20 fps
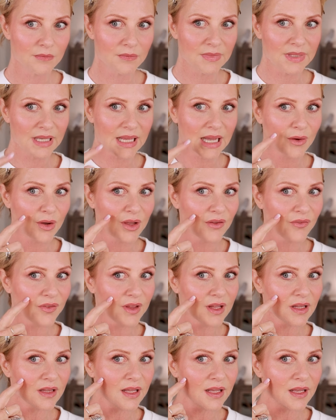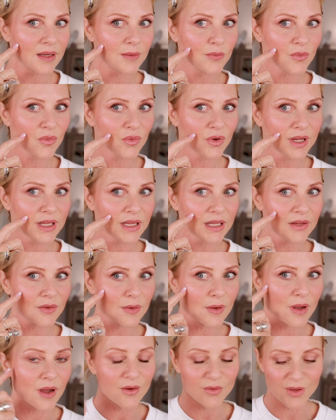Now I feel like I'm really,
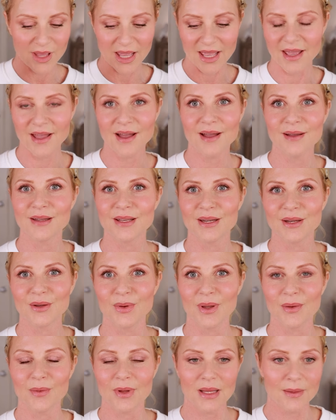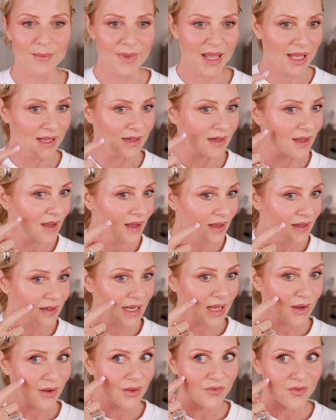re- okay, I'm going to quit while I'm ahead.
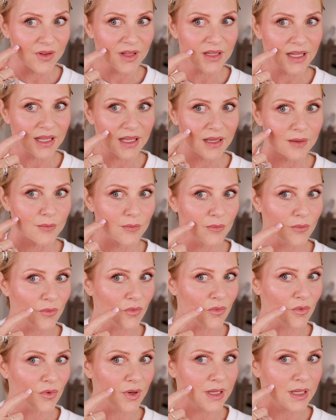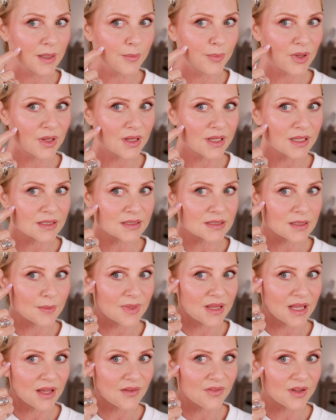Now I feel like I'm really pulling
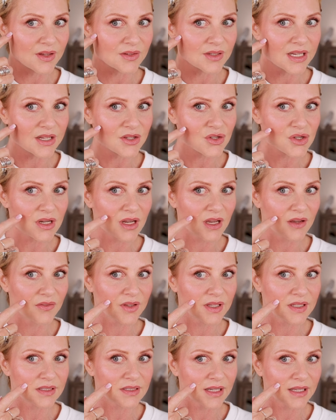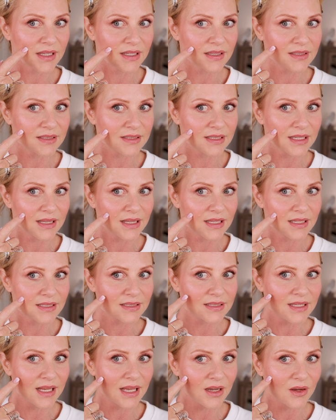some of that foundation off because I can see
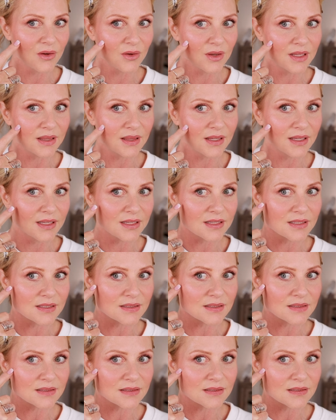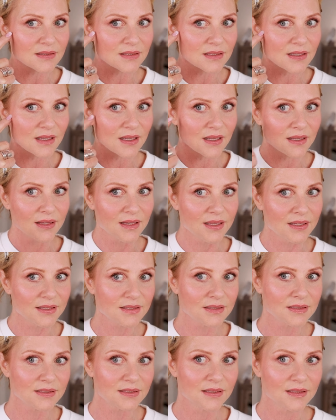this now and this and
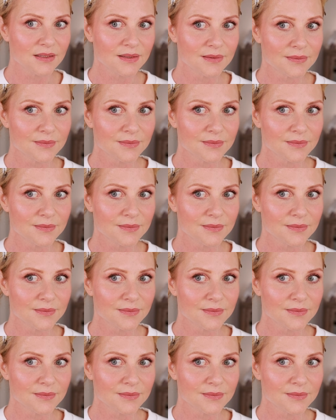this.